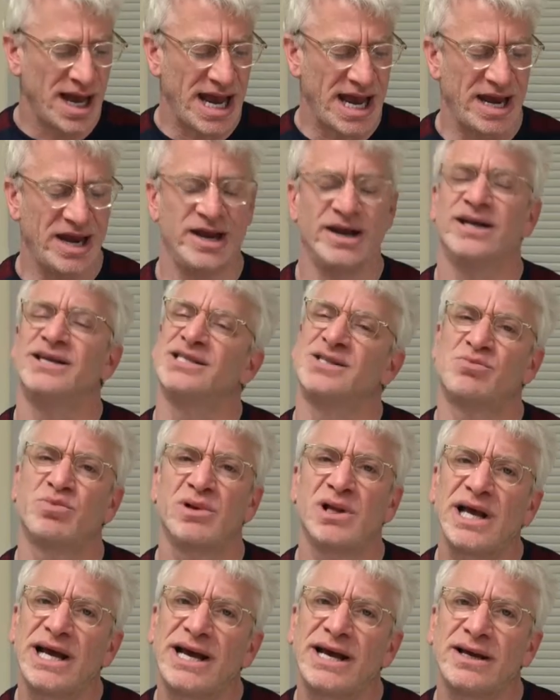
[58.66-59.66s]
and his
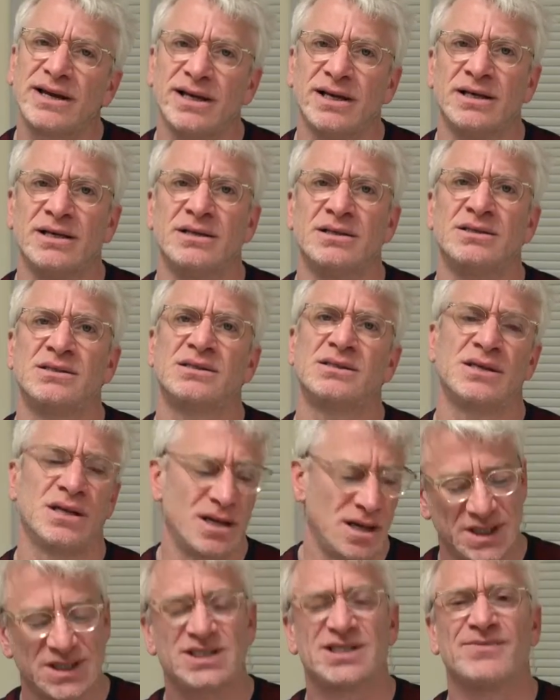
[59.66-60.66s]
plan is
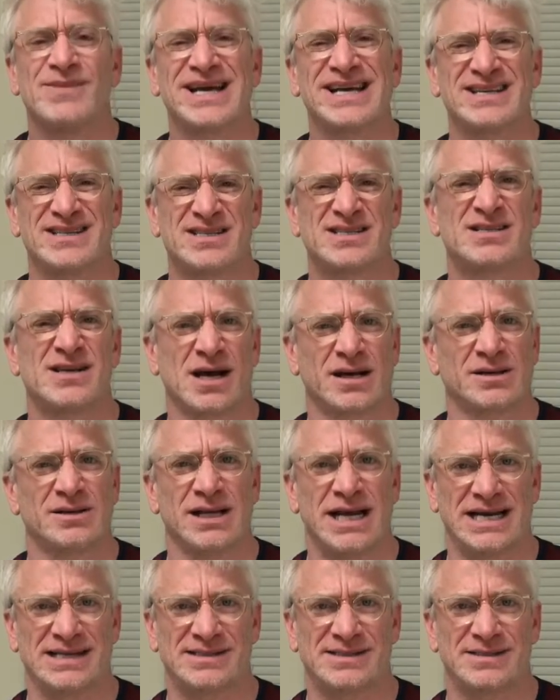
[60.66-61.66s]
to make it suck
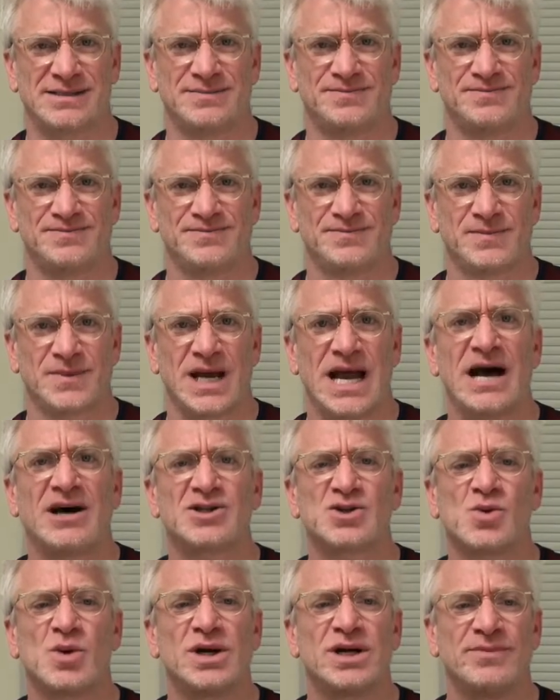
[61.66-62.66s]
less.
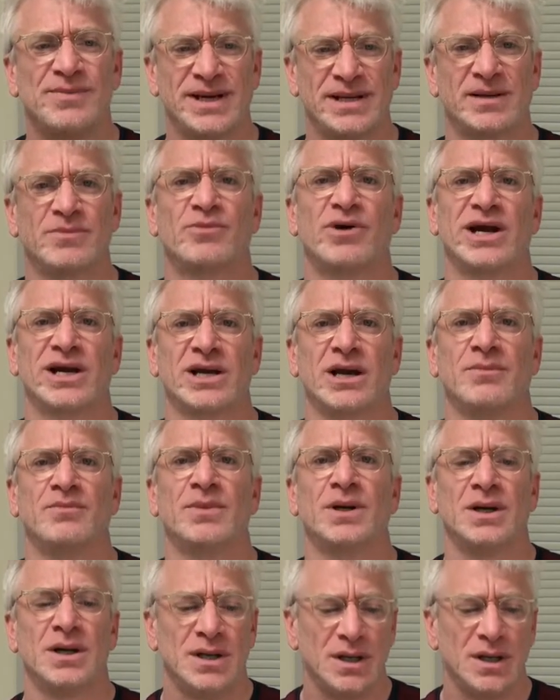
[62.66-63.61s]
House wanted to make the breakup